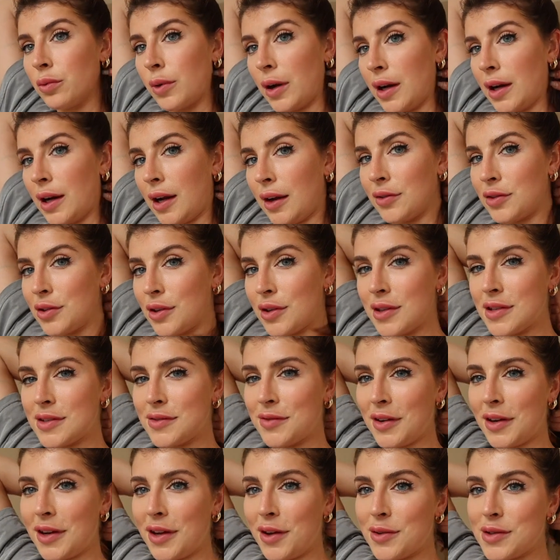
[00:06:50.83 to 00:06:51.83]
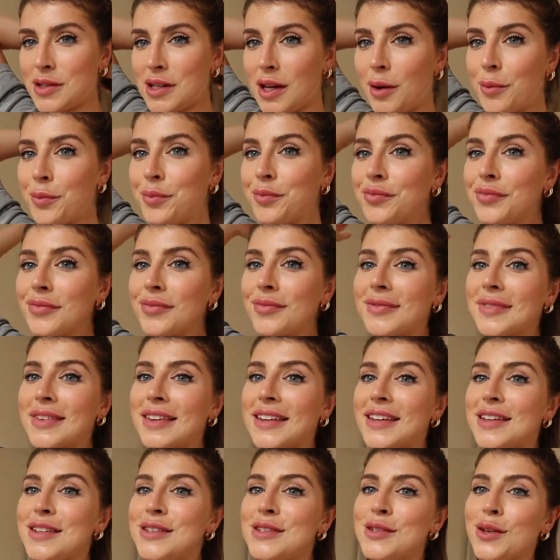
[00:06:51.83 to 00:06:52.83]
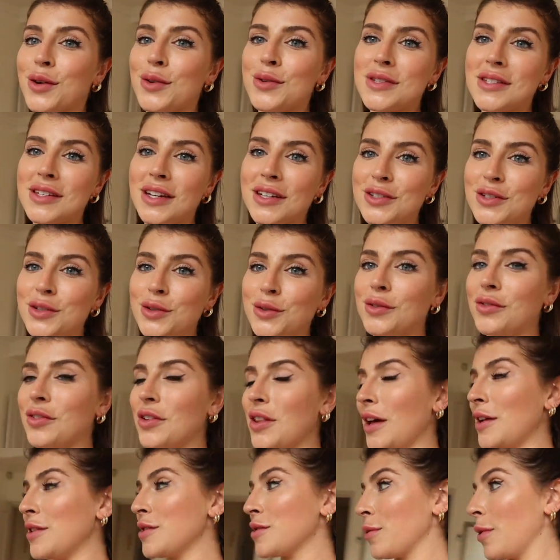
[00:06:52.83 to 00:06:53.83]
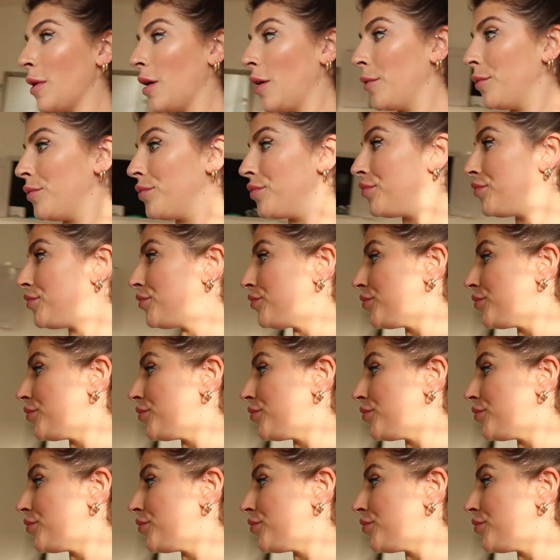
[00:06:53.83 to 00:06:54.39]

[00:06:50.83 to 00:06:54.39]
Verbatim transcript: right after this video is up. So stay tuned for that as well.